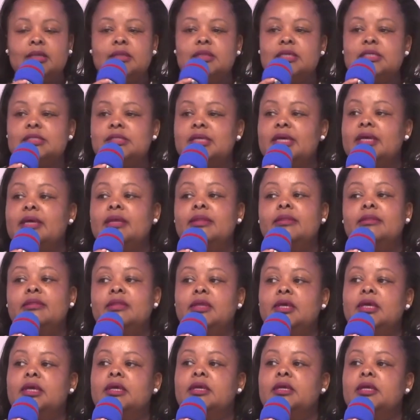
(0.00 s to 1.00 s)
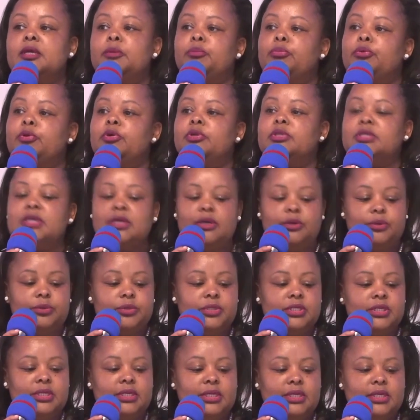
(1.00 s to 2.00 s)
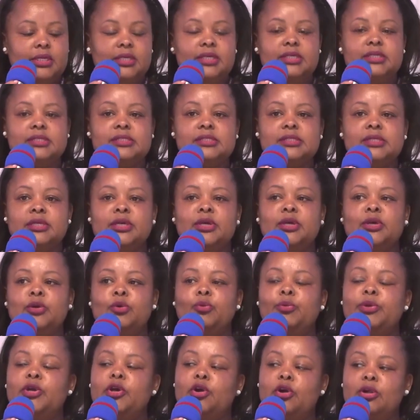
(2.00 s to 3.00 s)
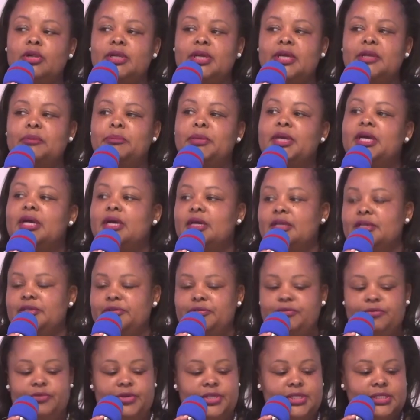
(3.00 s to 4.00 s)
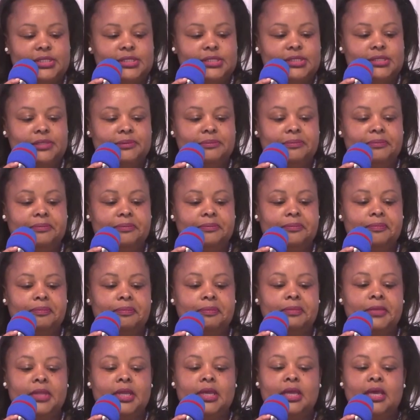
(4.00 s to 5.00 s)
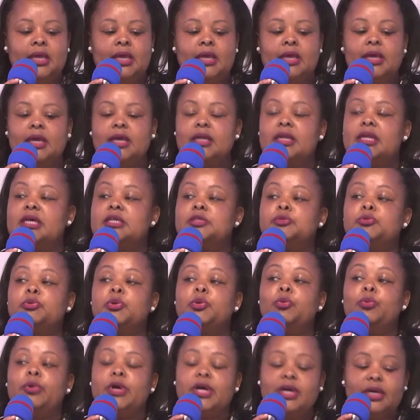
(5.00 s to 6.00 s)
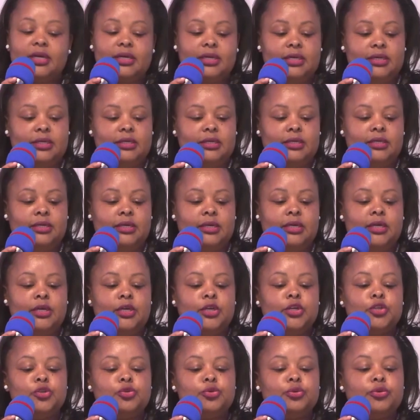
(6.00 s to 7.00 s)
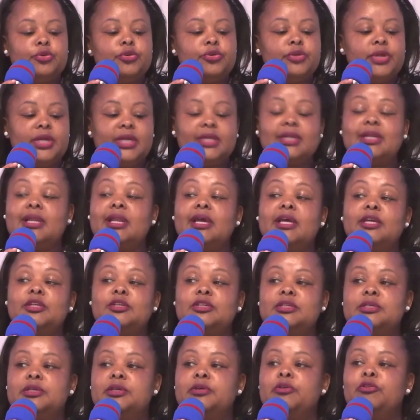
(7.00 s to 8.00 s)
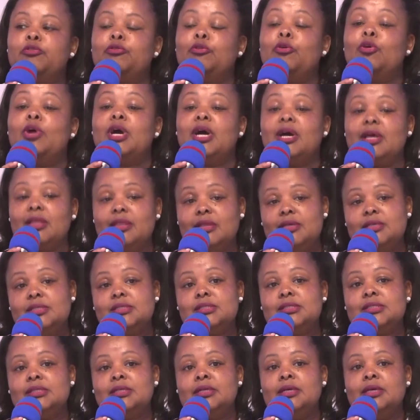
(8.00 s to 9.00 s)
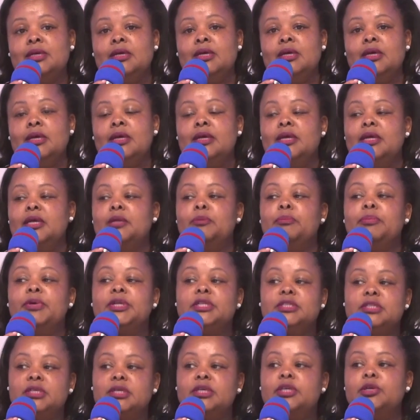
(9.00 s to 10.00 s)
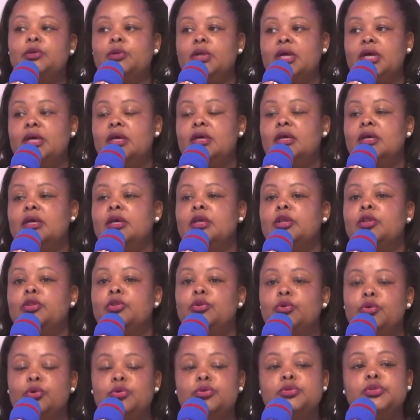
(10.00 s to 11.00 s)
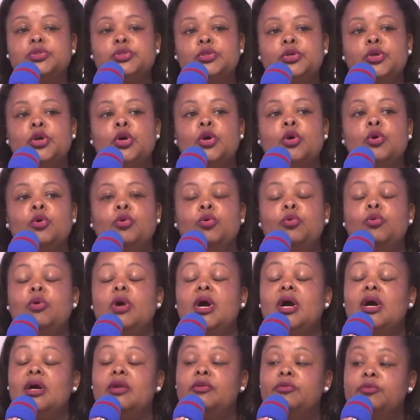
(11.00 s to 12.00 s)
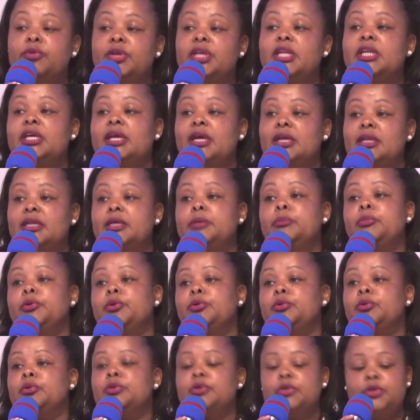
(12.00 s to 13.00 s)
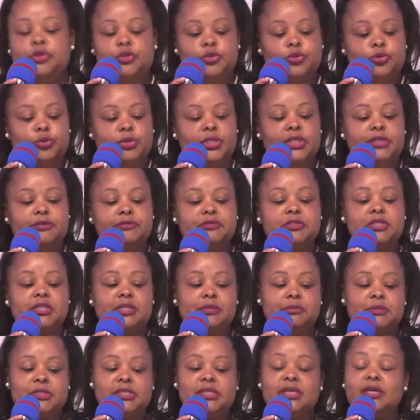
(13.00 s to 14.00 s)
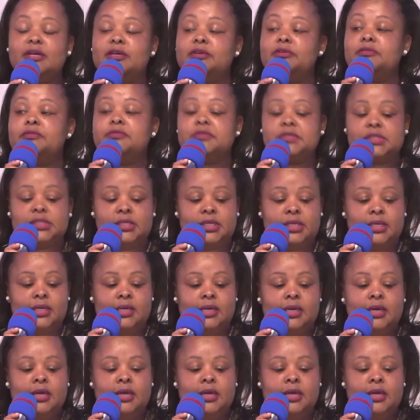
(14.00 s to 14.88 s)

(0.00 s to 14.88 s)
The second thing it brought out is we all can make a difference. And as we work to create light for others, in particular those who are really unable to lift themselves,